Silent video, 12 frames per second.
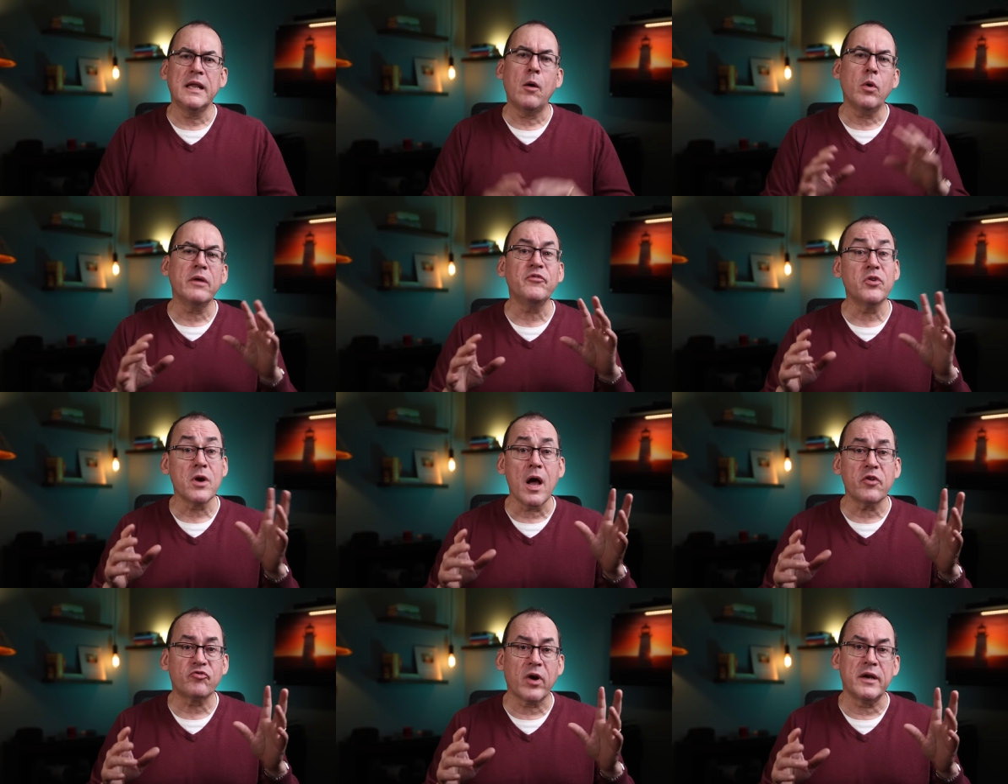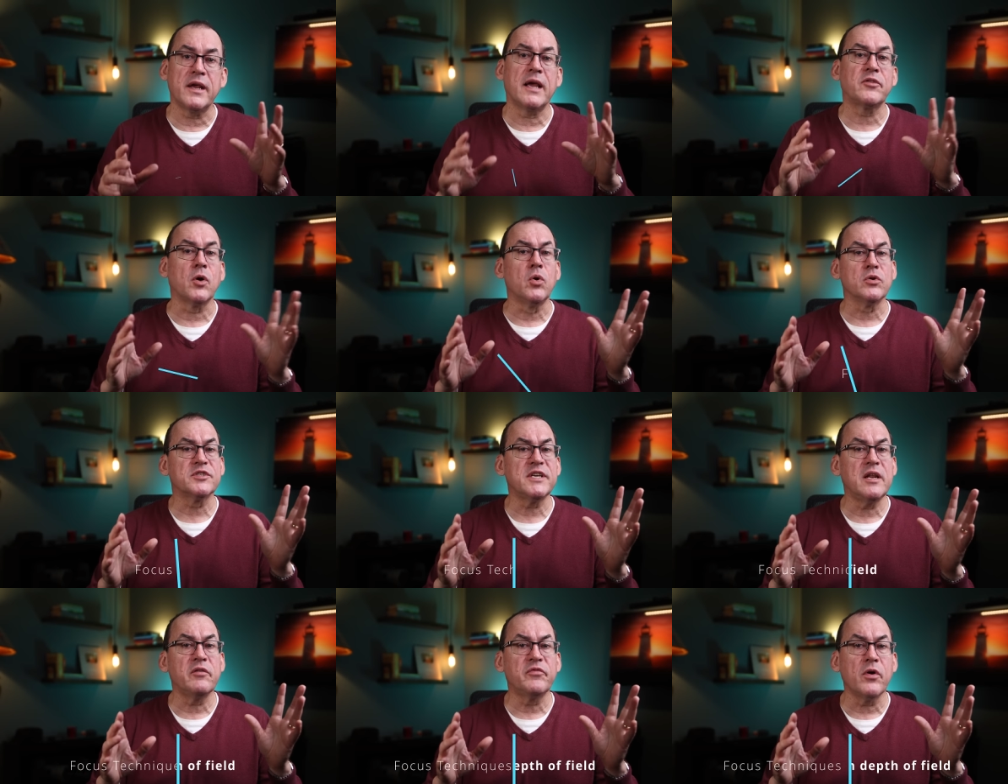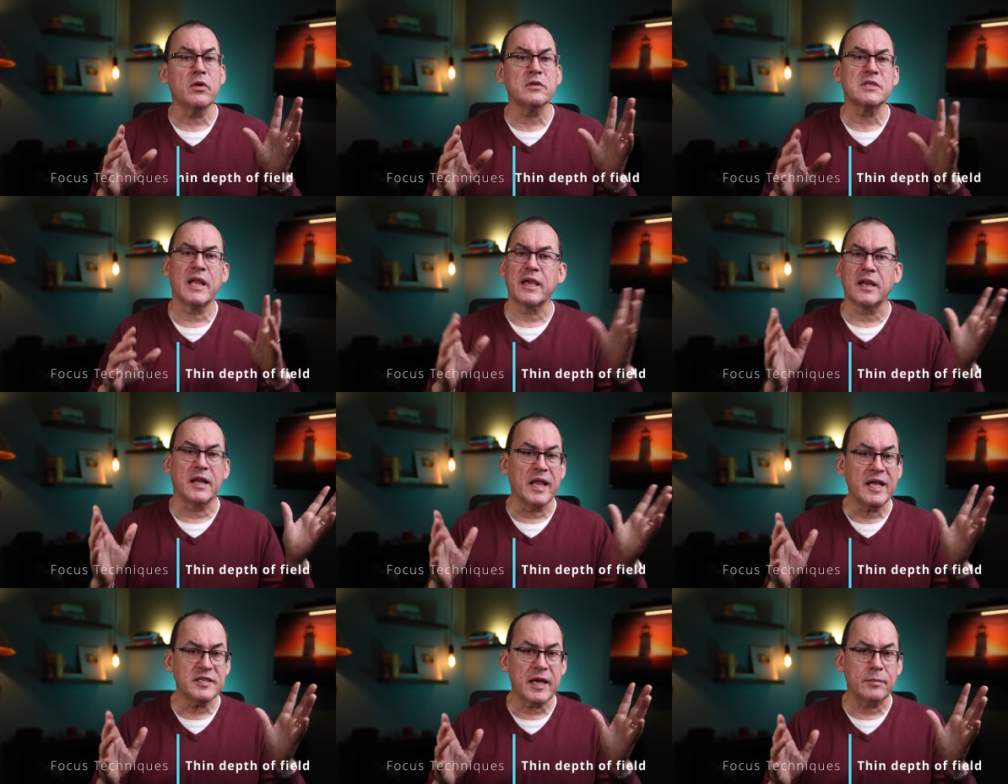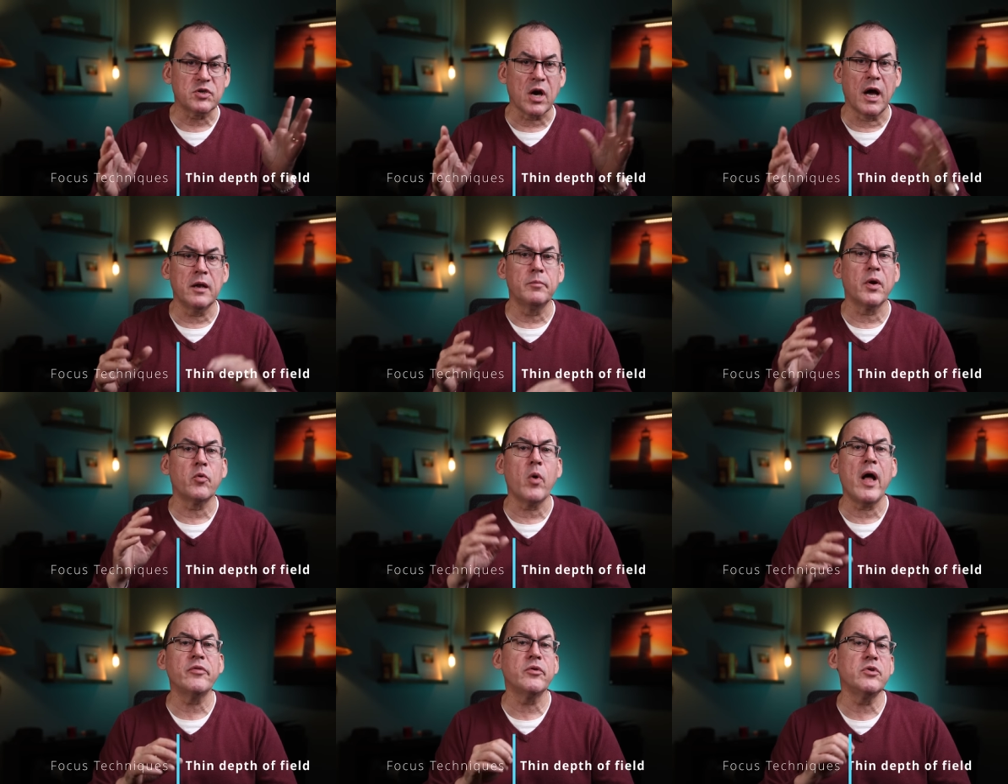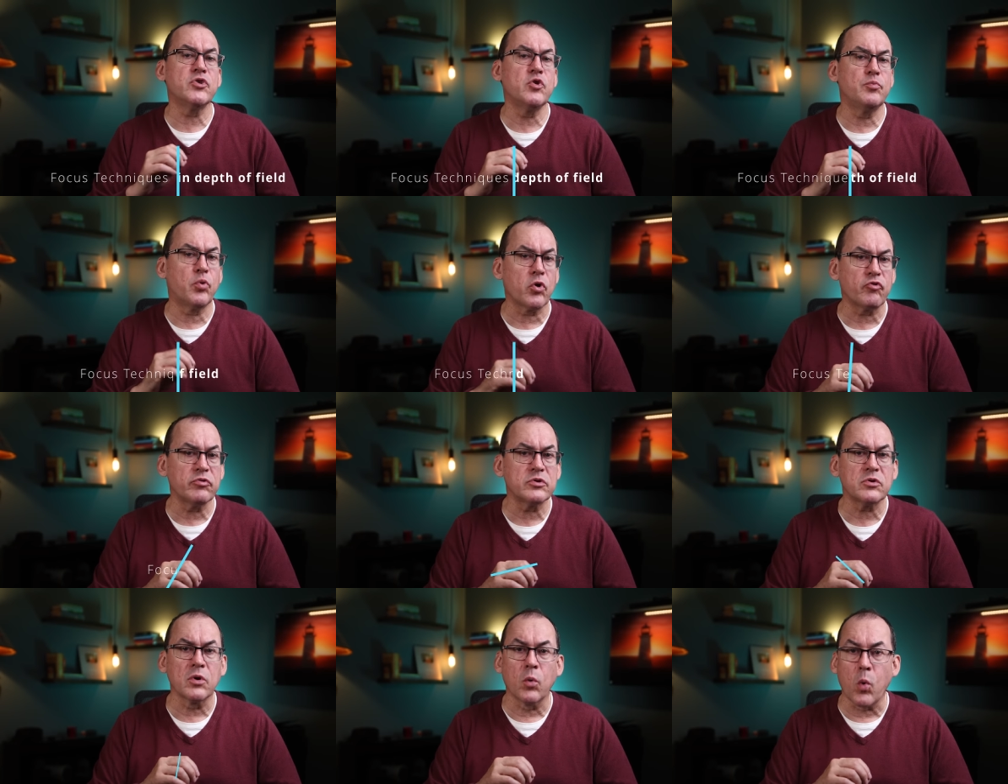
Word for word: Now what if you're not trying to get the whole scene in focus like in a landscape shot, but rather you shoot portraits or